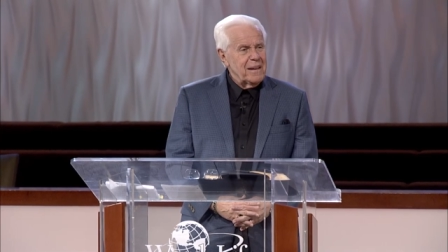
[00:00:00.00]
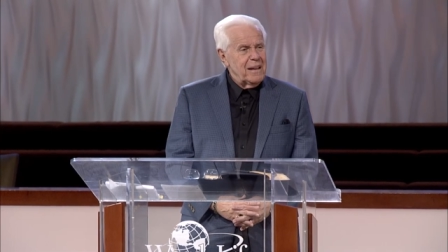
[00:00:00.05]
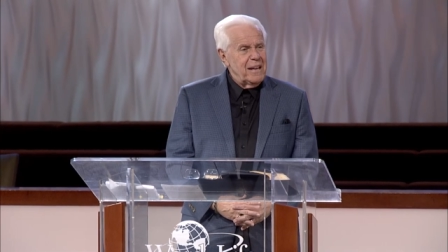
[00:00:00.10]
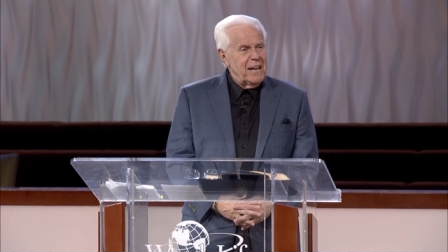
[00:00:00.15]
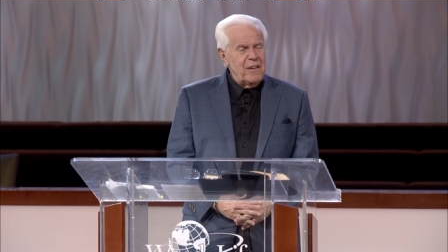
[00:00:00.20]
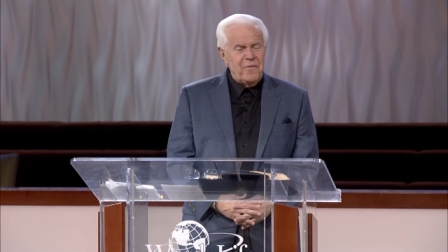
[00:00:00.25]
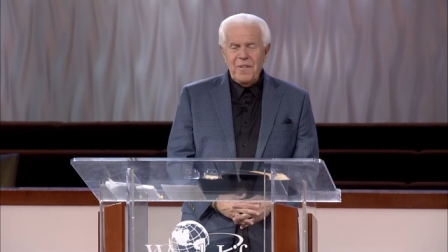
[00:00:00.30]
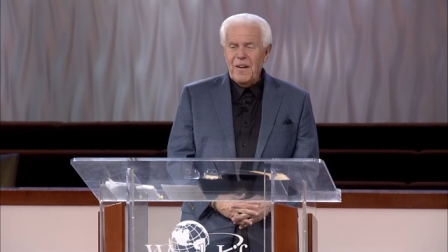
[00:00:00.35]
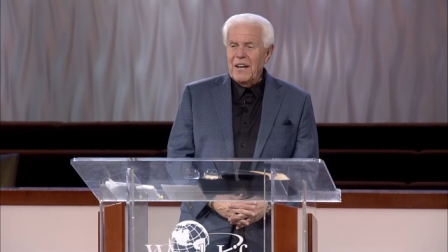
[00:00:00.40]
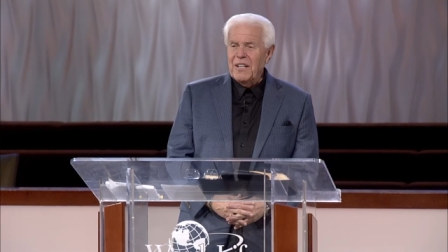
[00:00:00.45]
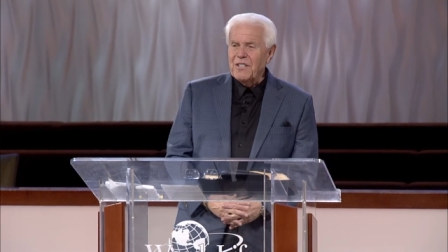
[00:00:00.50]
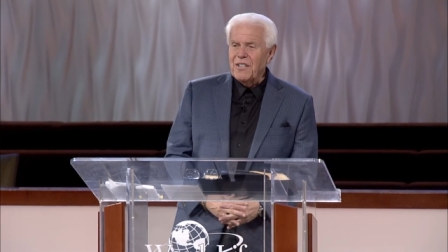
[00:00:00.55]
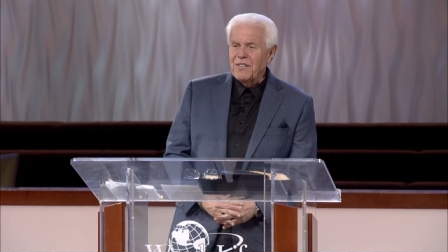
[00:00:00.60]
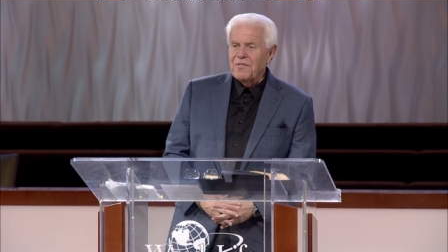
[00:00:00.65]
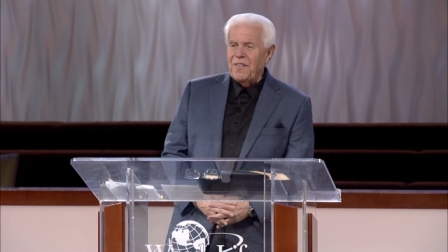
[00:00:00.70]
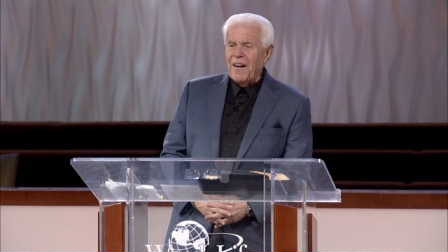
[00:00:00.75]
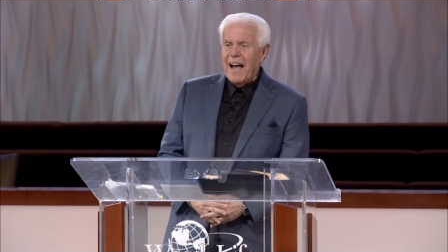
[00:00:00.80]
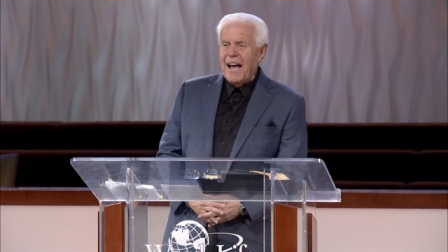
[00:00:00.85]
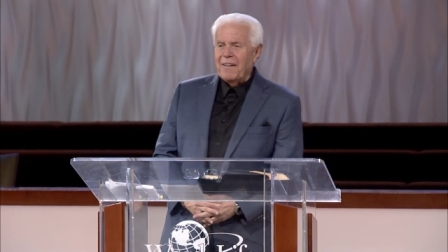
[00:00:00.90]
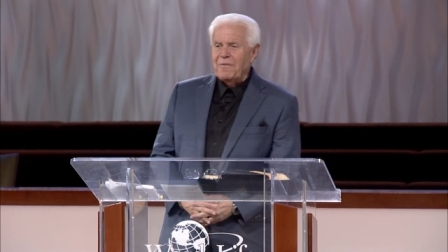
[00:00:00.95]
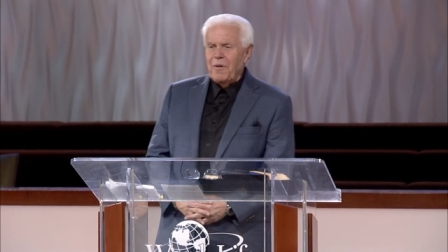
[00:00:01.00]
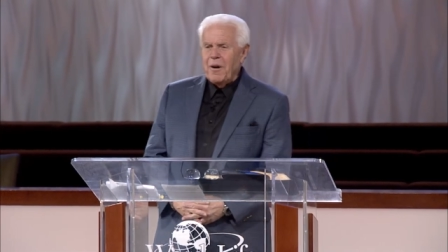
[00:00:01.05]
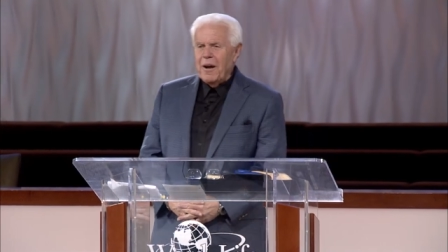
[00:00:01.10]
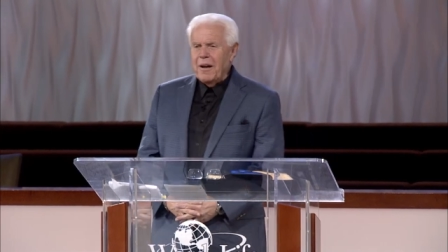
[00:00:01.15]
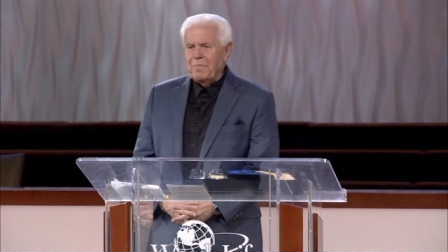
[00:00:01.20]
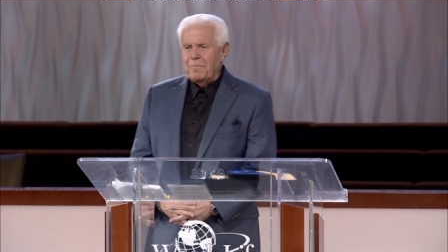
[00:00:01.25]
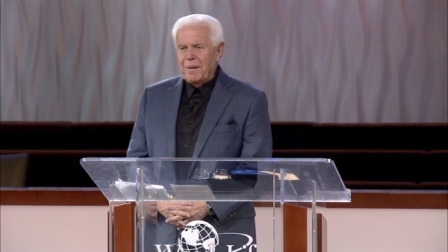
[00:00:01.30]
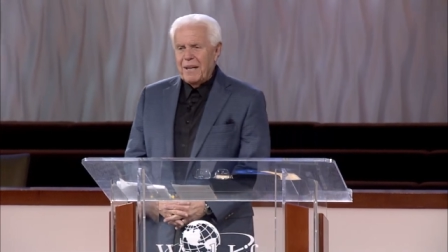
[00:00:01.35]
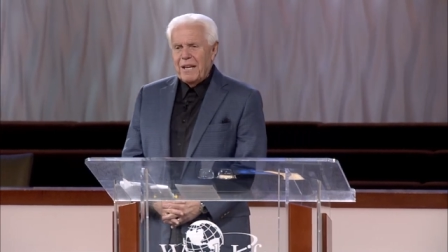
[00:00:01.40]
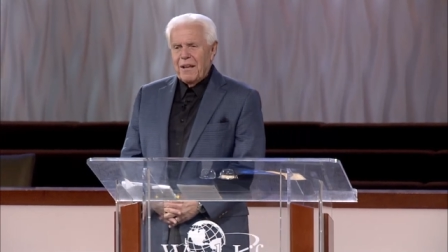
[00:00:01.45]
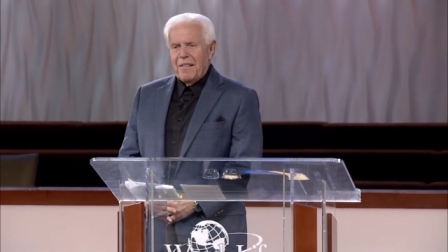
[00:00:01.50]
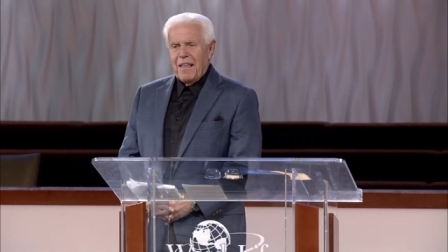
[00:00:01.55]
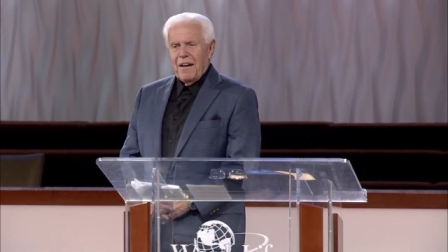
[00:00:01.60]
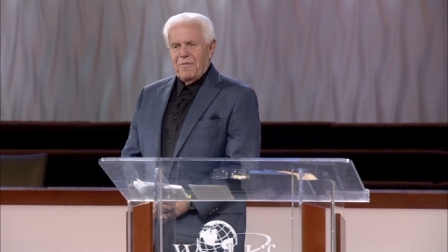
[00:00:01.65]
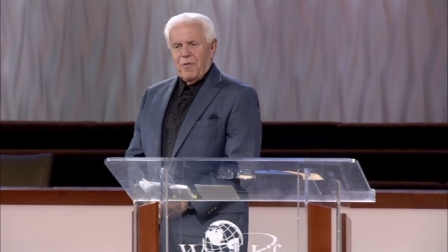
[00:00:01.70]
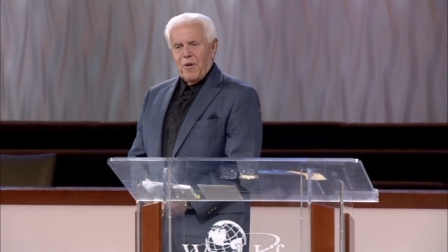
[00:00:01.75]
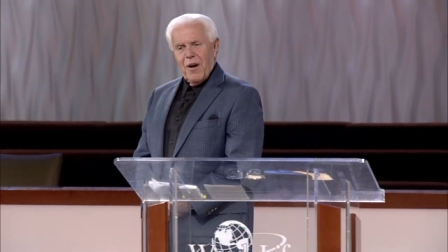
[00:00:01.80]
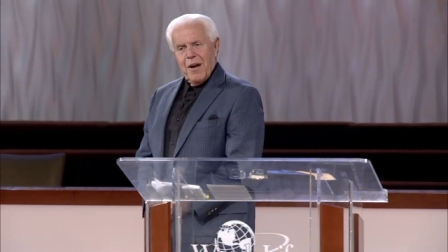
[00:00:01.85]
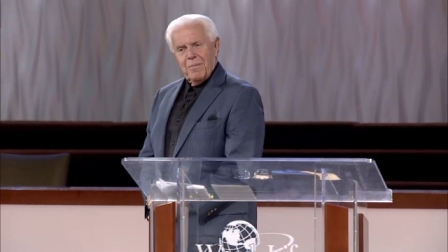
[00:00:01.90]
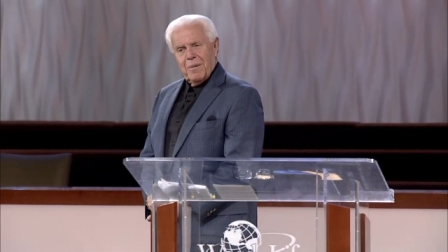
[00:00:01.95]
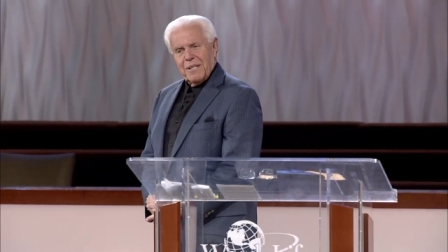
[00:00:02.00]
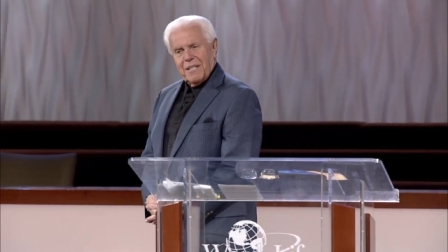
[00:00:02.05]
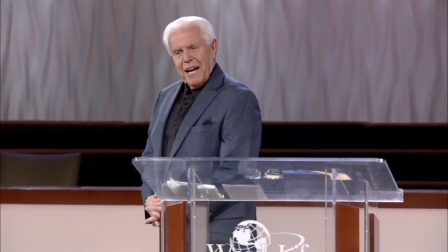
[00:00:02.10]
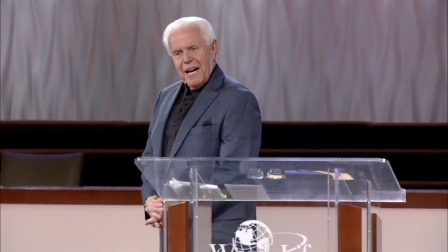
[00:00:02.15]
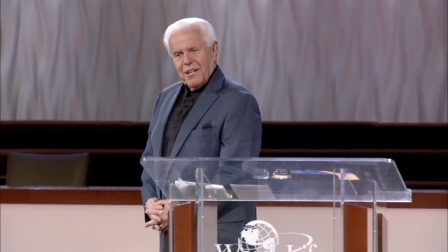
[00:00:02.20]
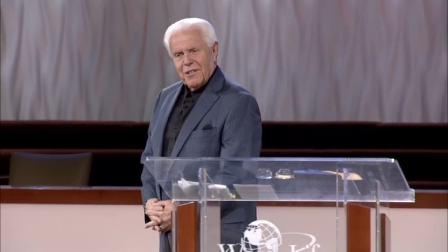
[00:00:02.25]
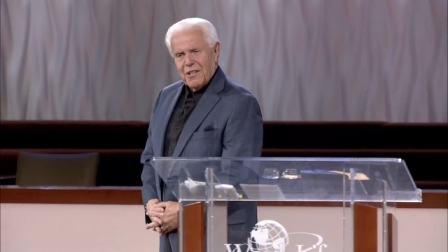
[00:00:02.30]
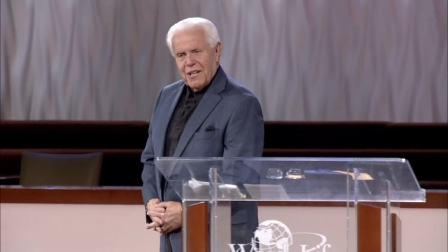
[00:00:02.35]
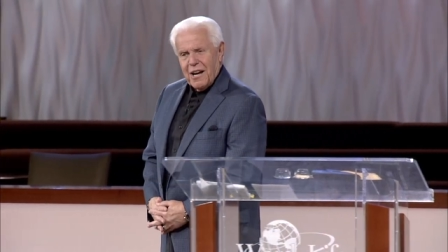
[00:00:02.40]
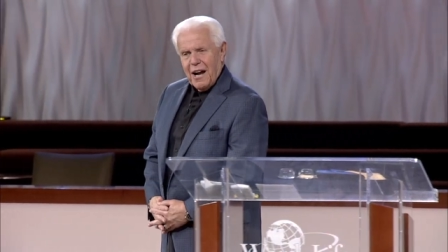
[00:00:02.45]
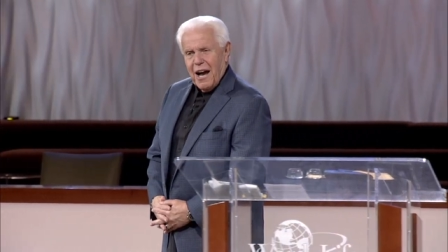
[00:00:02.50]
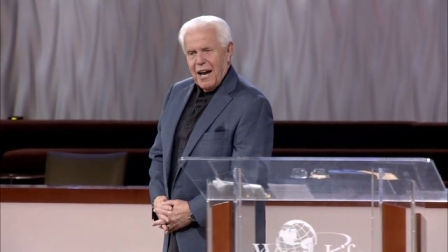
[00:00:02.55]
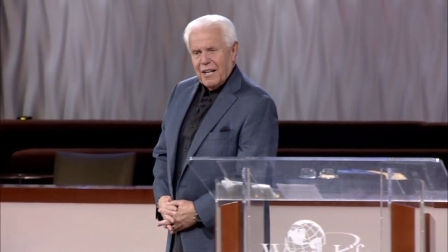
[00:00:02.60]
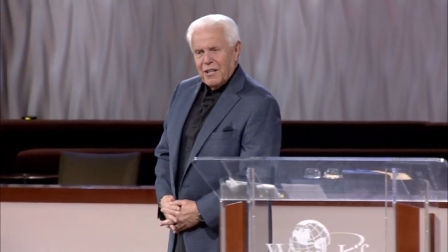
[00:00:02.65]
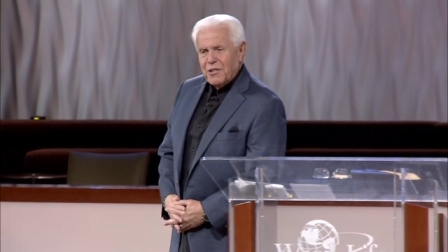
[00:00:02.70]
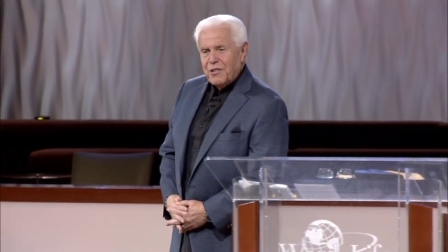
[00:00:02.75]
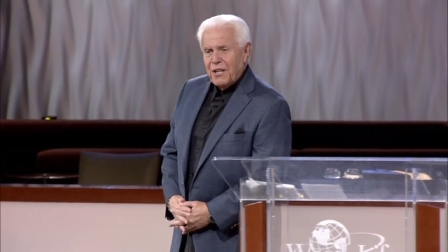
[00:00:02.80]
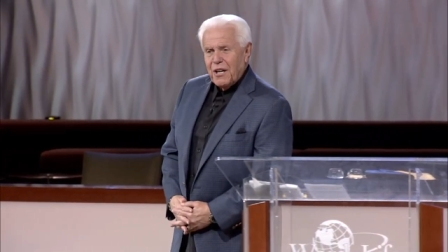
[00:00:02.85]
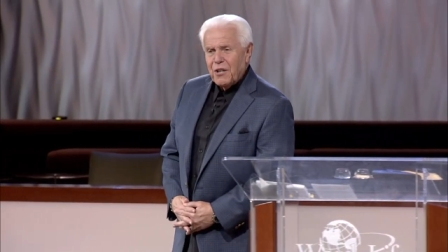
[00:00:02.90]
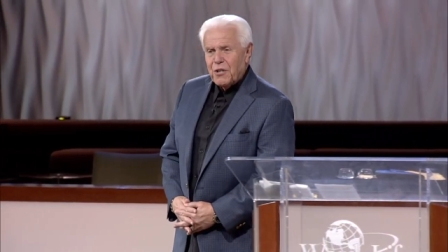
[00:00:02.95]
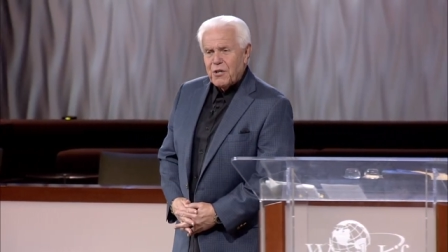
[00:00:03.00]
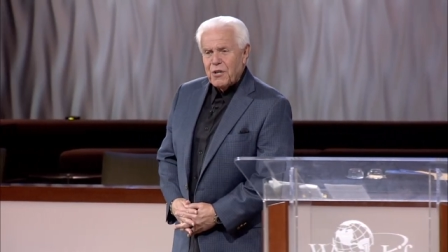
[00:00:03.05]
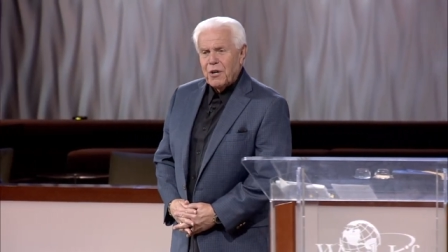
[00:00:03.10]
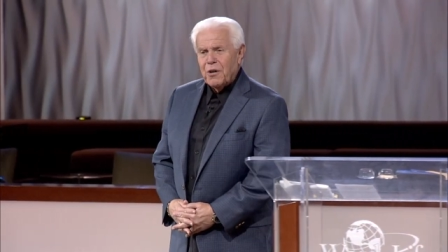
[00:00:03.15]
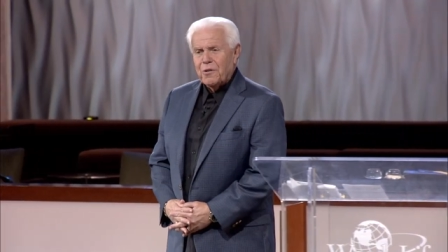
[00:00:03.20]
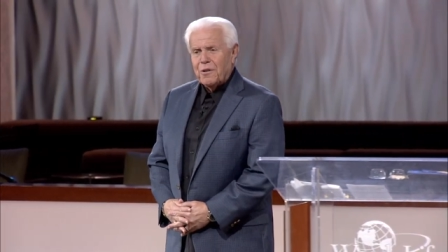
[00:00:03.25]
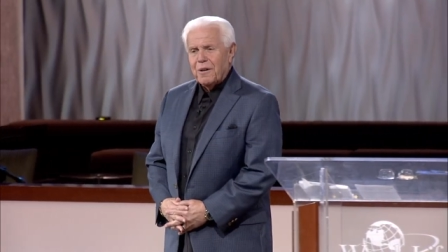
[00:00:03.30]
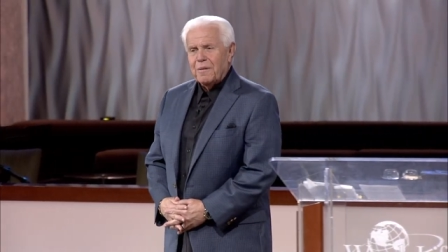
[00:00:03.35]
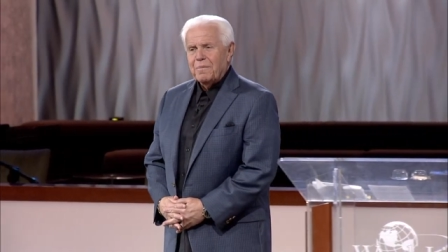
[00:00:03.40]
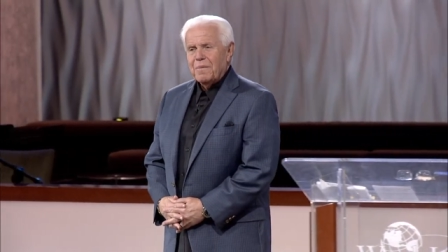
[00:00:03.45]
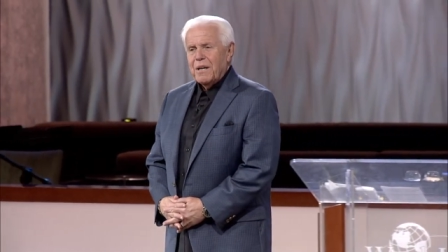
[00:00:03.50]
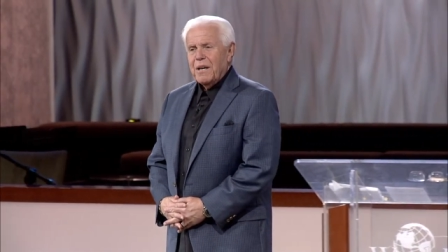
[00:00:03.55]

Ephesians 5:1, be you therefore imitators of God as dear children.